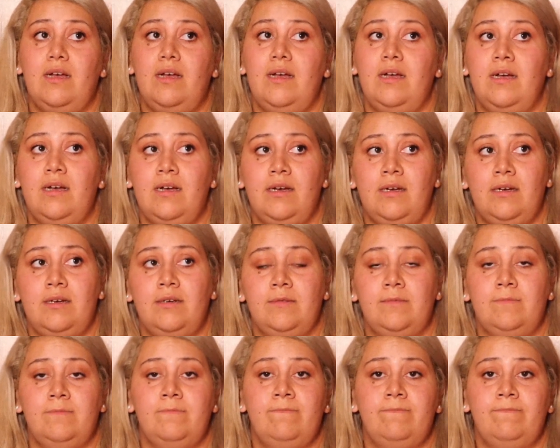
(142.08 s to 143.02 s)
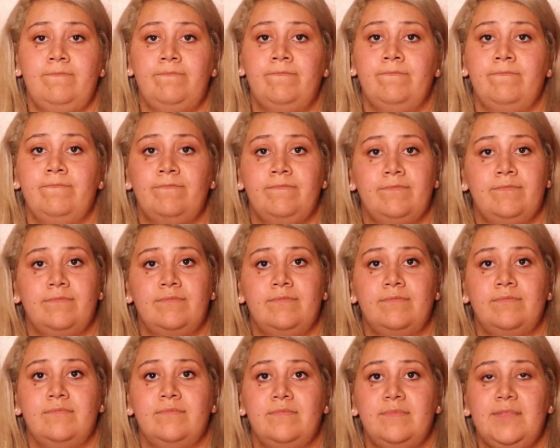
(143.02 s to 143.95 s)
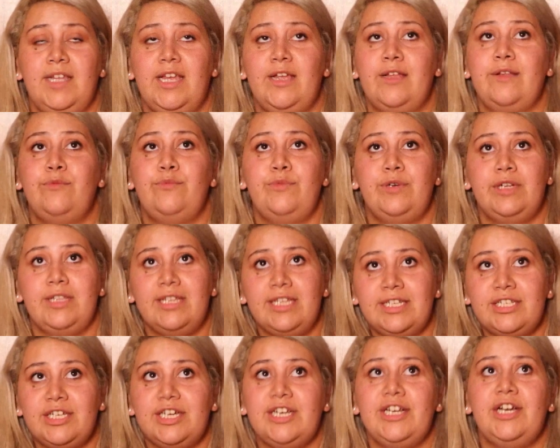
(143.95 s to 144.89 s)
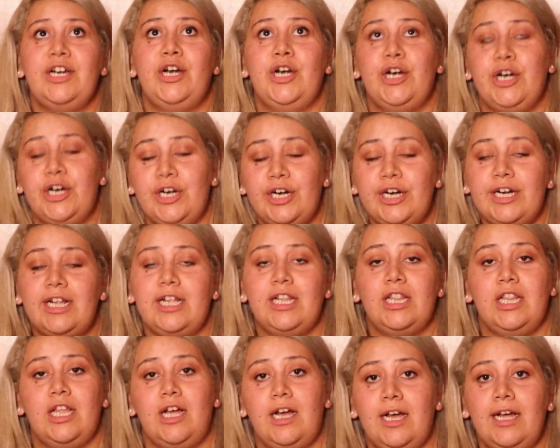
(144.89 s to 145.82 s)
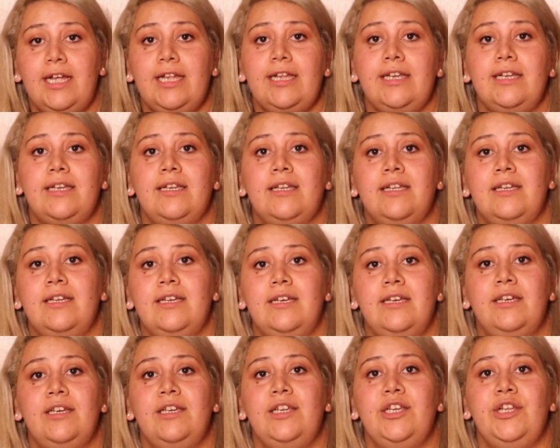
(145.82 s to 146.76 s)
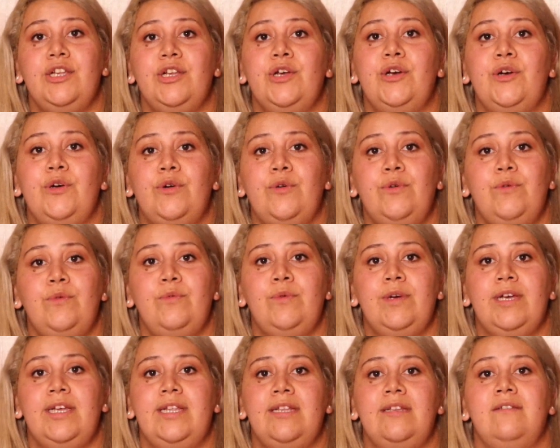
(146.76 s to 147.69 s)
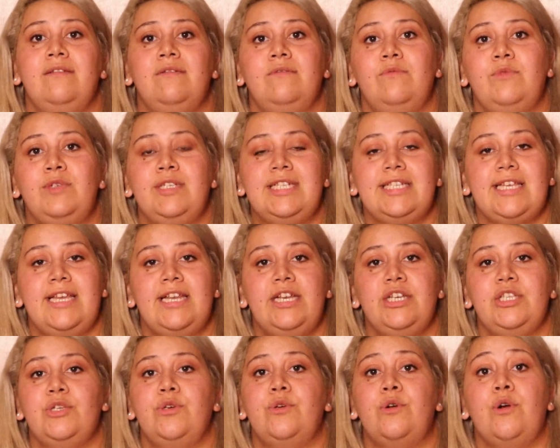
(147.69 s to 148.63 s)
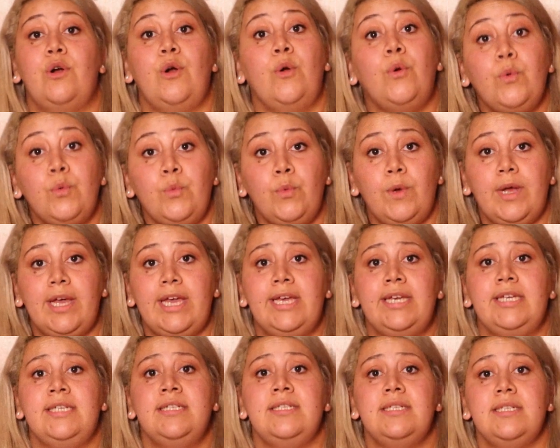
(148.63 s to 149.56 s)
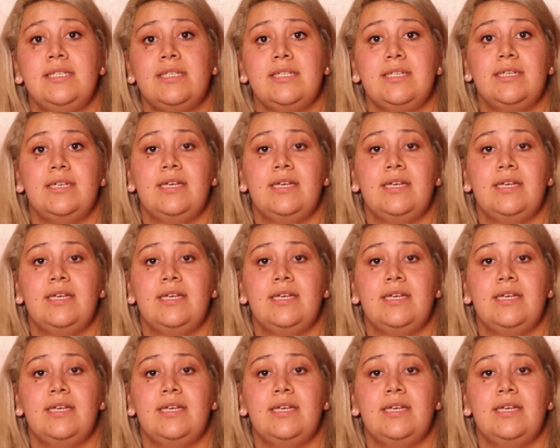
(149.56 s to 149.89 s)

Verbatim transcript: Um, it really did hurt a lot, you know, when we decided to go our own ways.